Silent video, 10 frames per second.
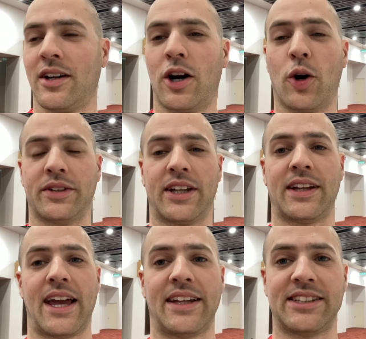oh, and then
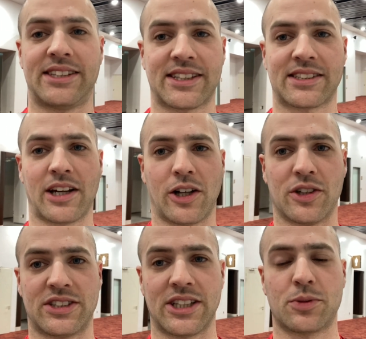86
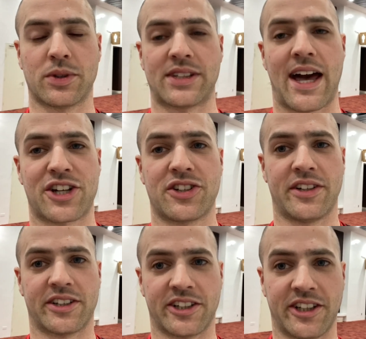kilos. This was
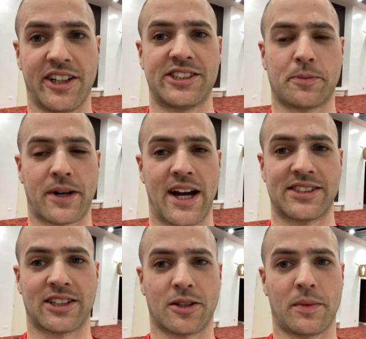actually really
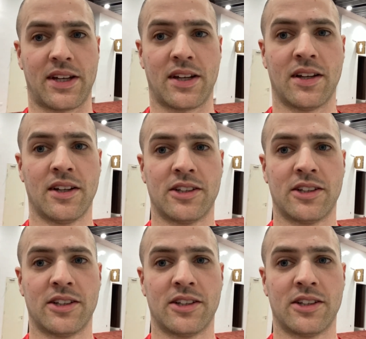surprising to me.